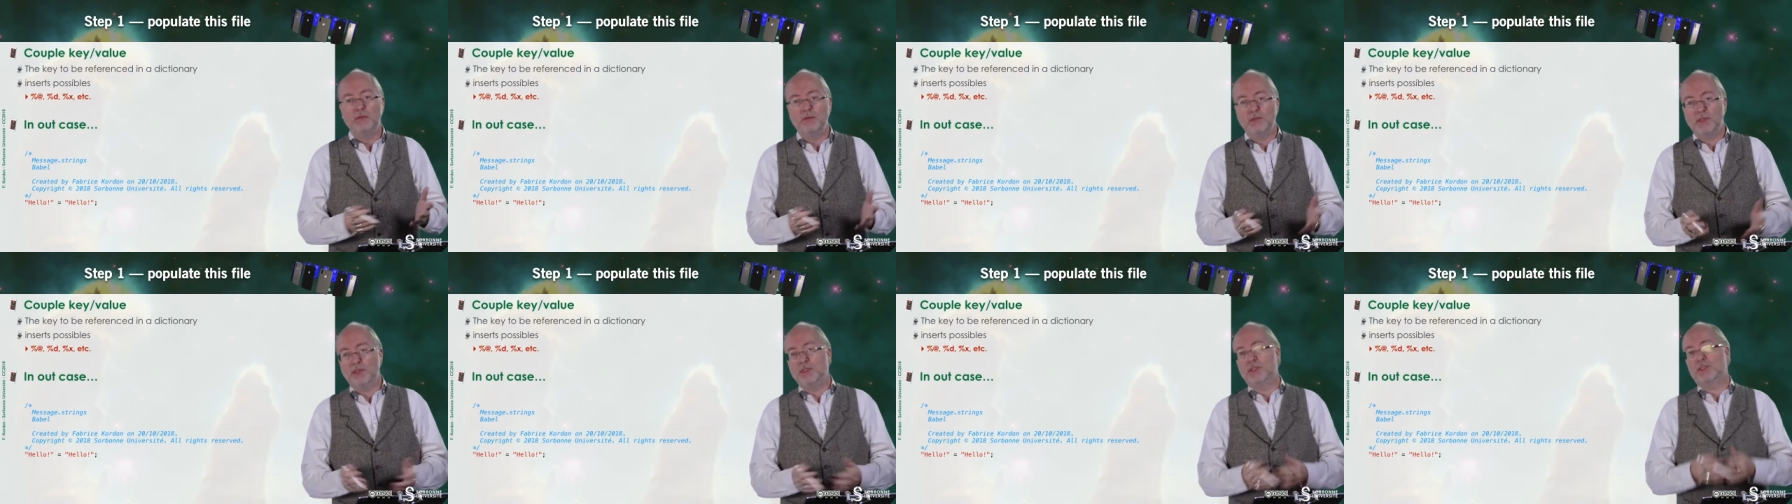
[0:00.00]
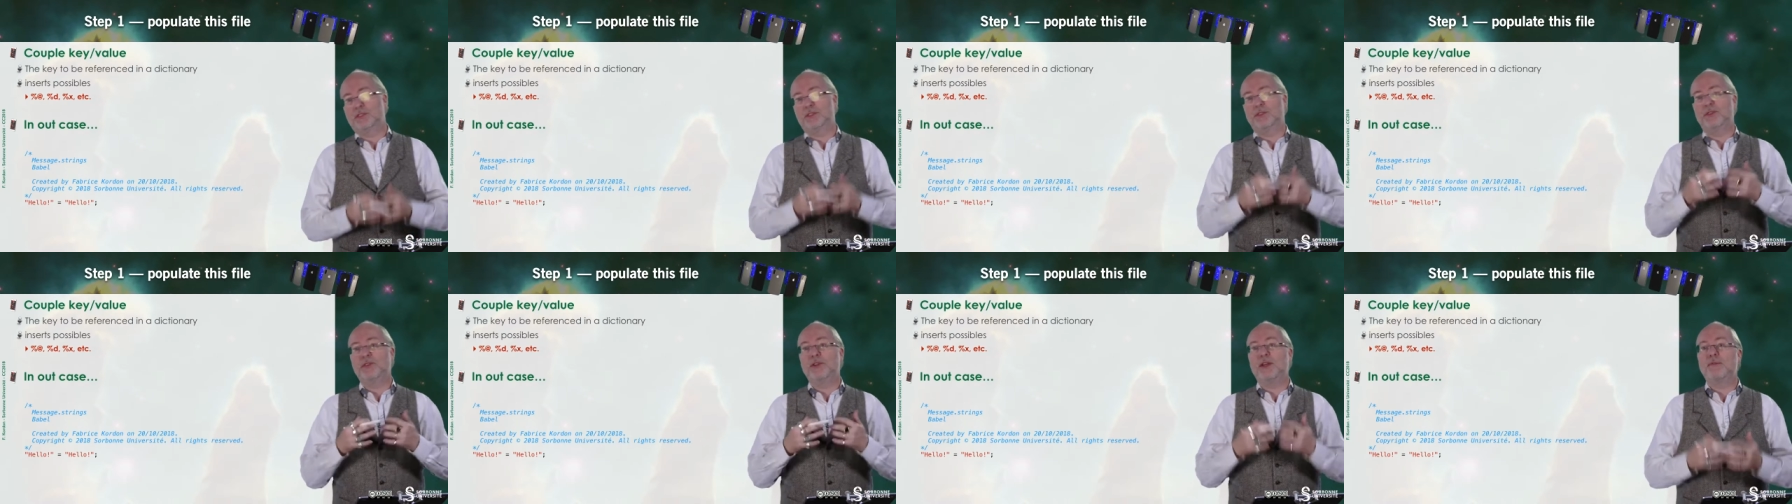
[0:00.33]
is
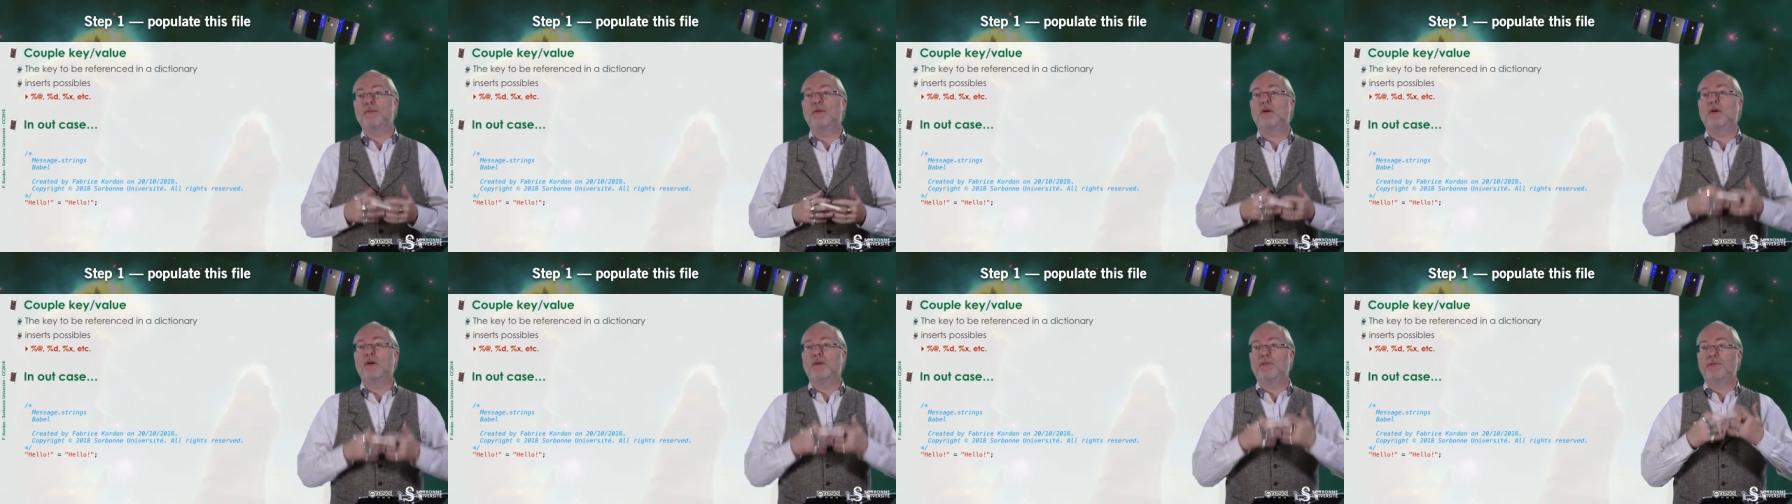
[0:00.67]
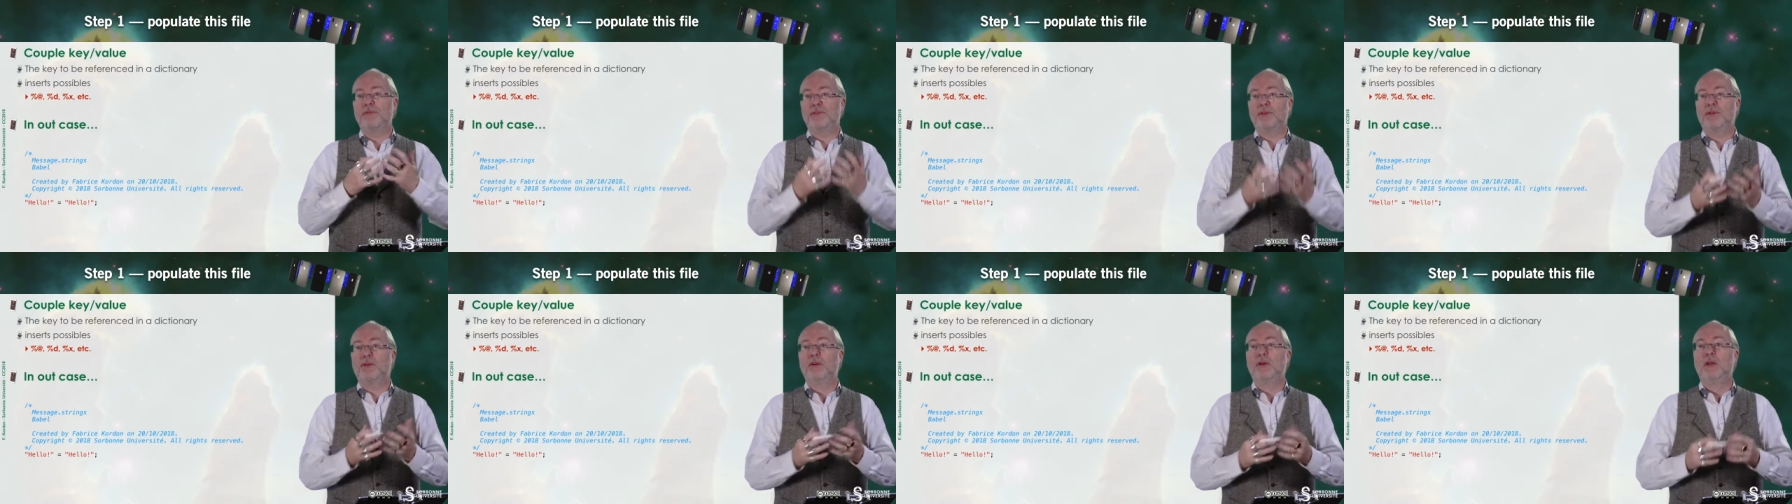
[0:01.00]
the name
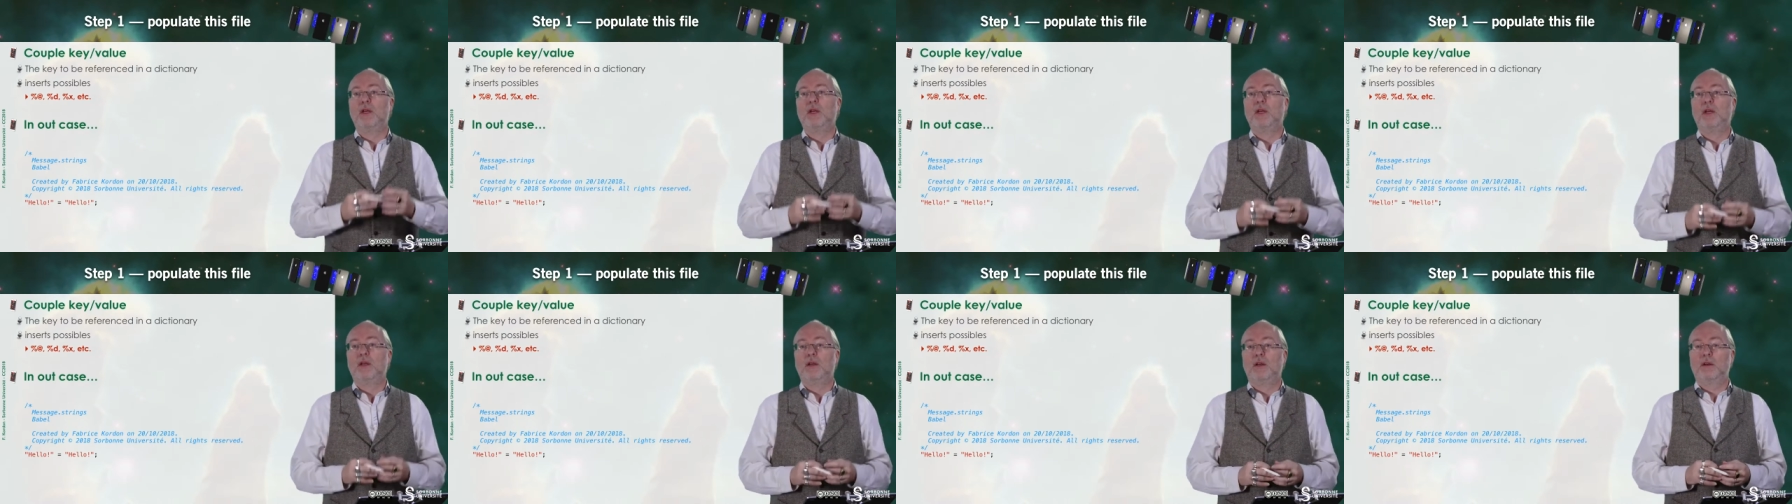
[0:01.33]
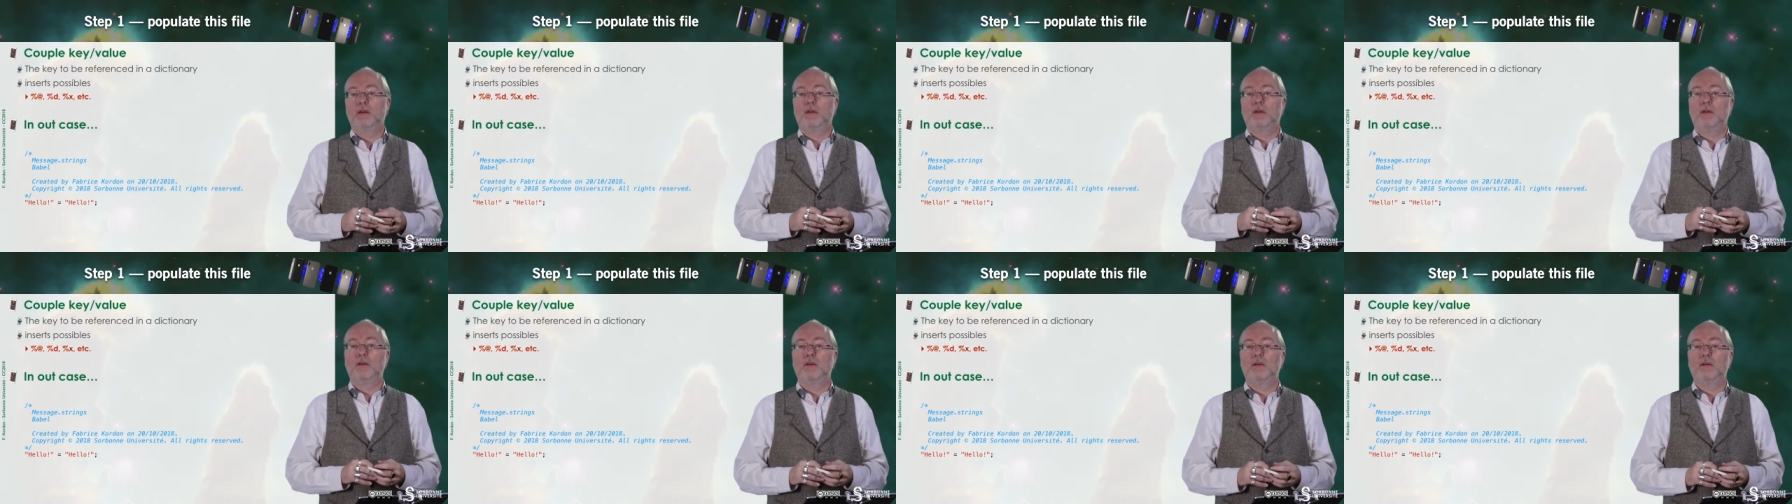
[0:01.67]
of the
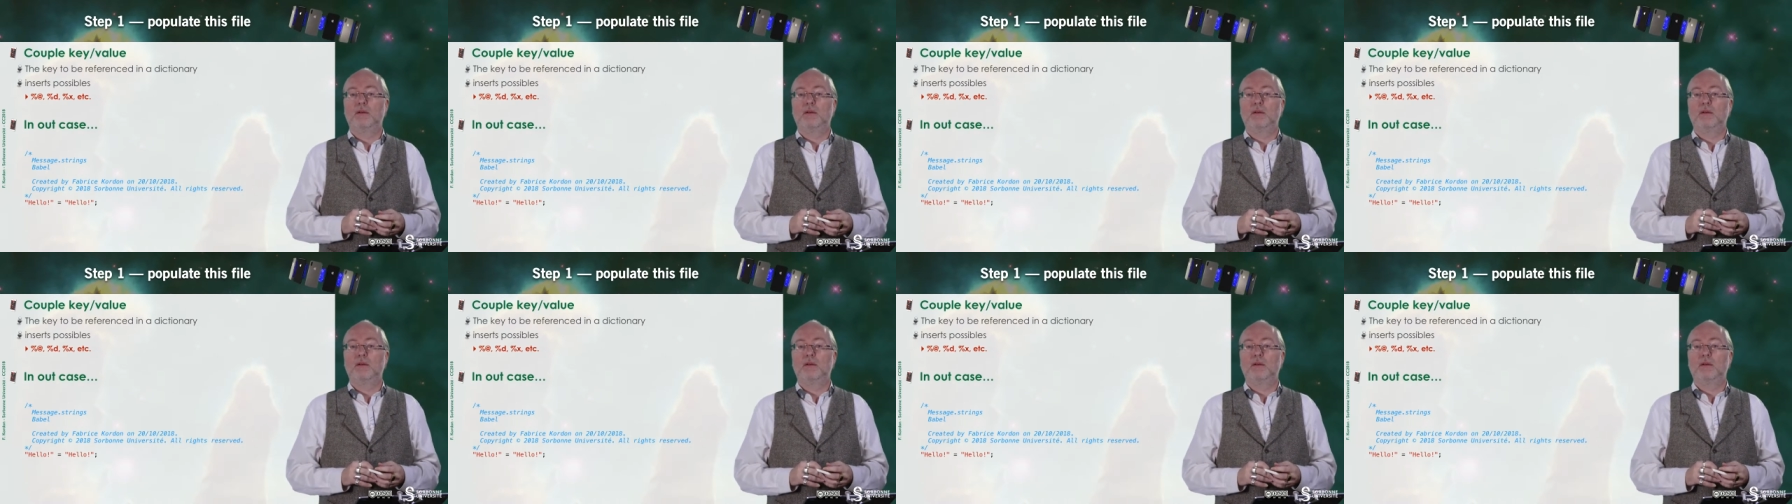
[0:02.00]
uh,